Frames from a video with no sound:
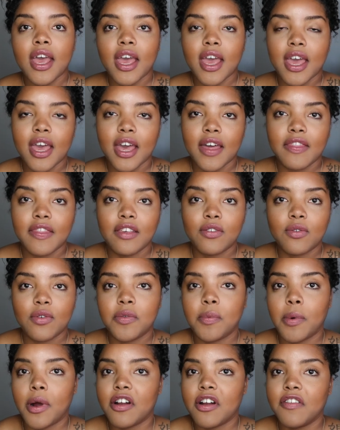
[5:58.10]
and this
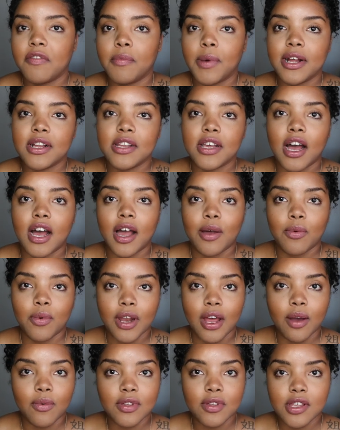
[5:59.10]
was part of my time
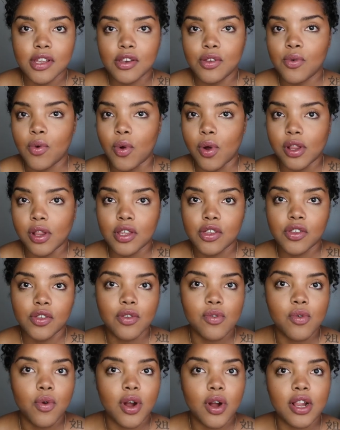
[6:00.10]
when I was in New Orleans.
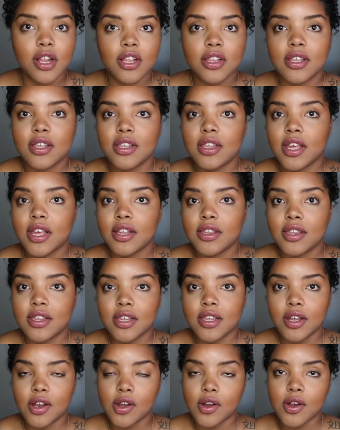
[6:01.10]
New Orleans is
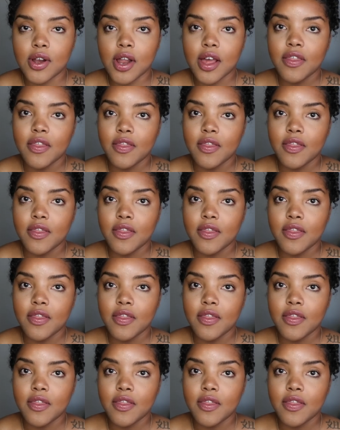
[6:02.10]
considered